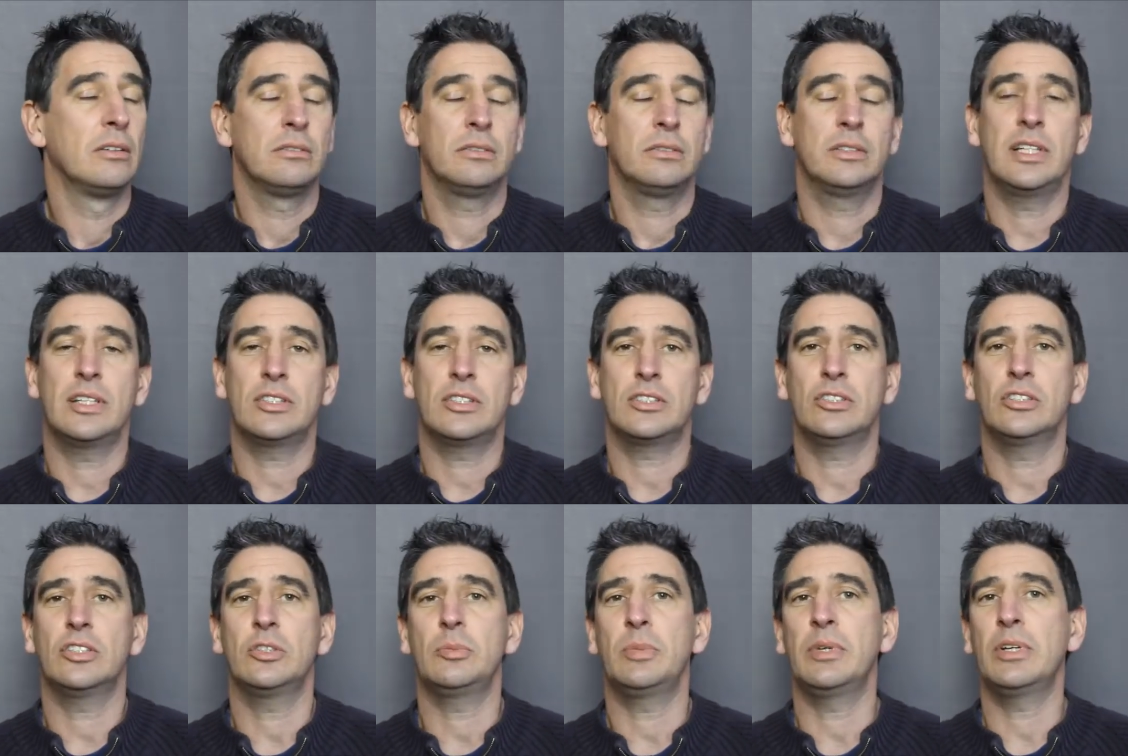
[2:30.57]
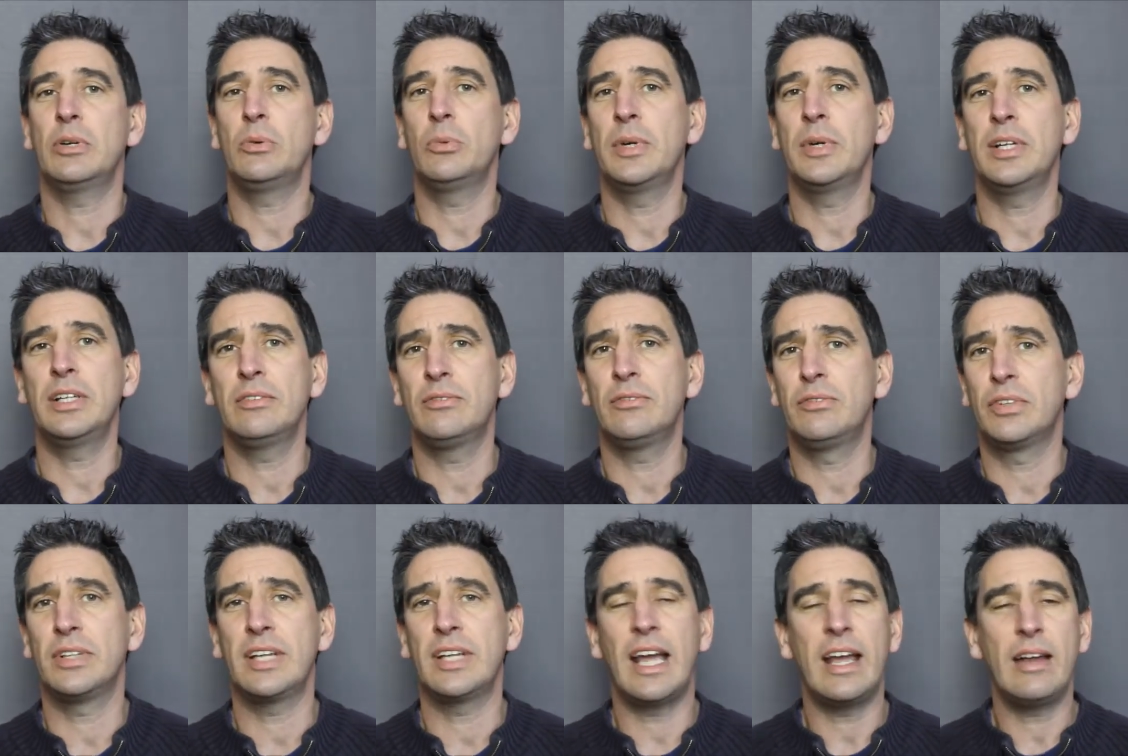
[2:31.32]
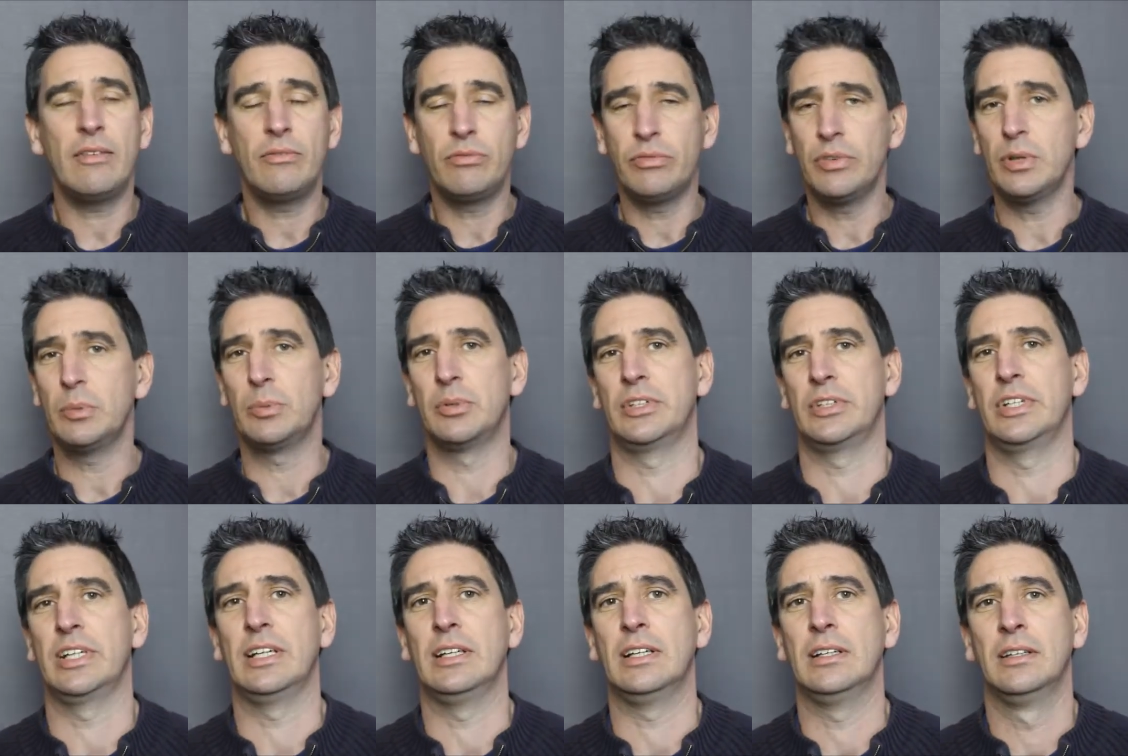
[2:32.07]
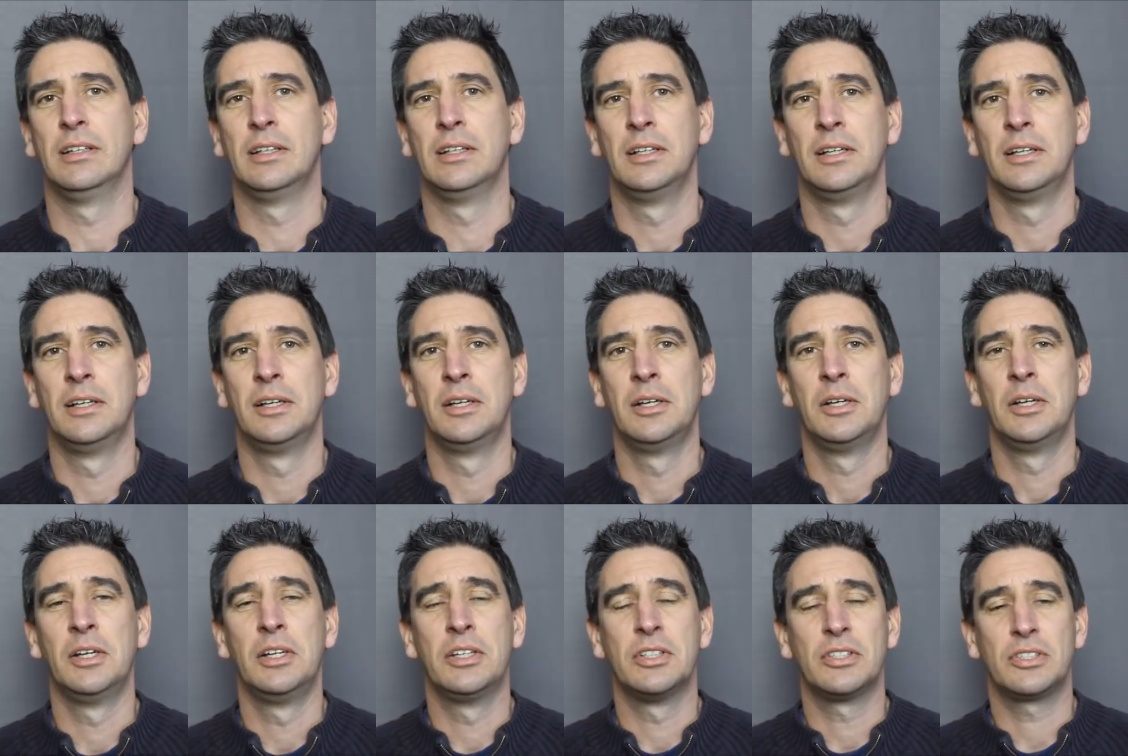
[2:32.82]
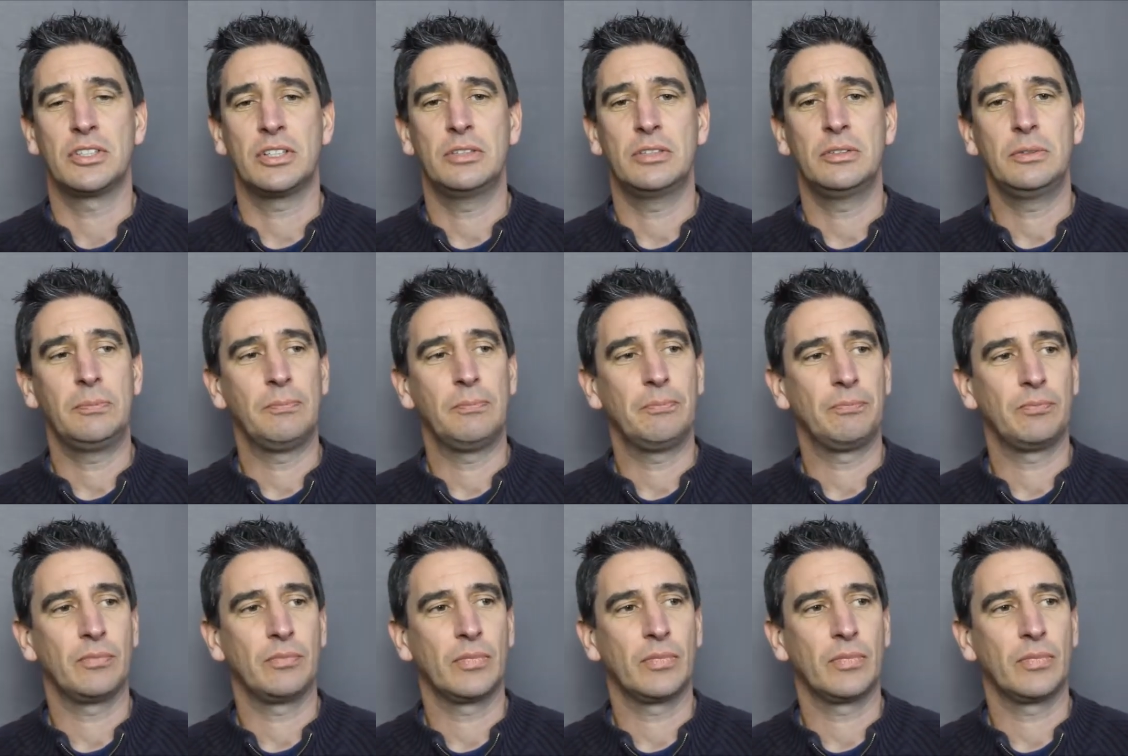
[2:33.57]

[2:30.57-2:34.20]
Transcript: well, that's got to be a win for everybody. So